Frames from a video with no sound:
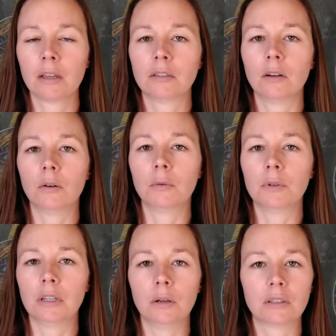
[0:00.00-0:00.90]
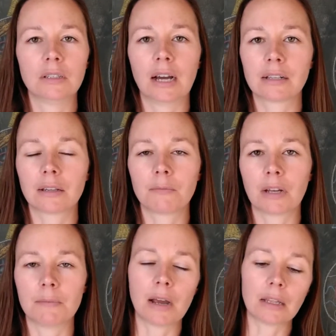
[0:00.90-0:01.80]
So, it's not
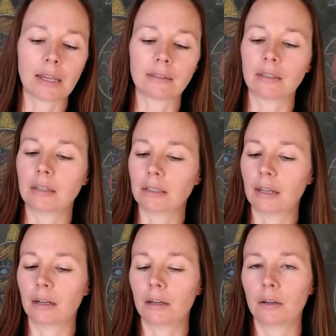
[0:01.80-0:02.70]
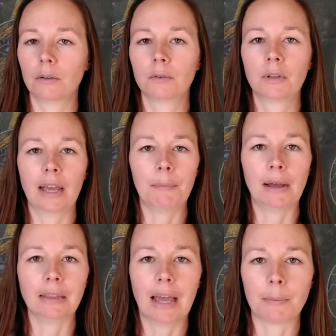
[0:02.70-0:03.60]
something, I'm not like sitting there at
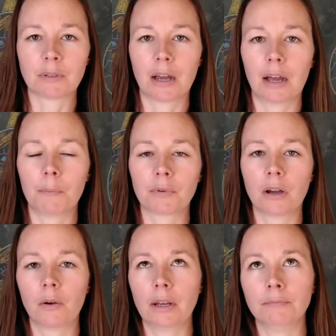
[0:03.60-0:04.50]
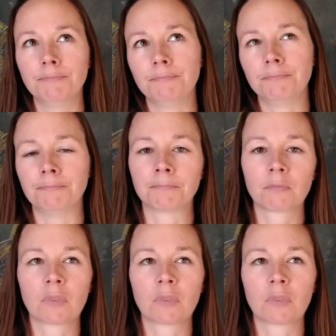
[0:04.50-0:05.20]
my laptop going,